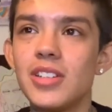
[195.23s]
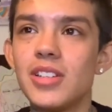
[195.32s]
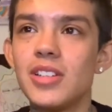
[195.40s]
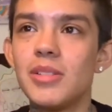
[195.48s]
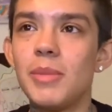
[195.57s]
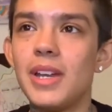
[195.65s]

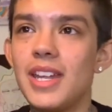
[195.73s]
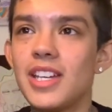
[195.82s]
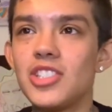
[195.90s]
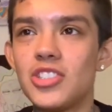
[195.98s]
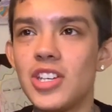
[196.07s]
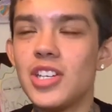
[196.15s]
My next
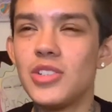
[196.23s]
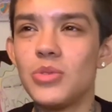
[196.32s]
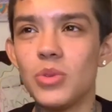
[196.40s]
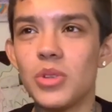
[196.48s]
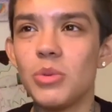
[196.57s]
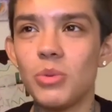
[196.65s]
change
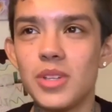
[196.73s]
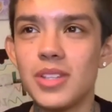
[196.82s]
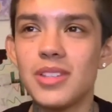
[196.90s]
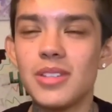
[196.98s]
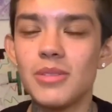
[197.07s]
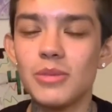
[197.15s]

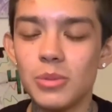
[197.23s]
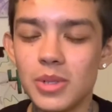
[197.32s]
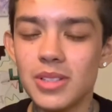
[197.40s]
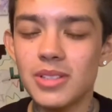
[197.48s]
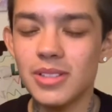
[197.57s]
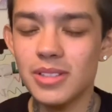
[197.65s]
was,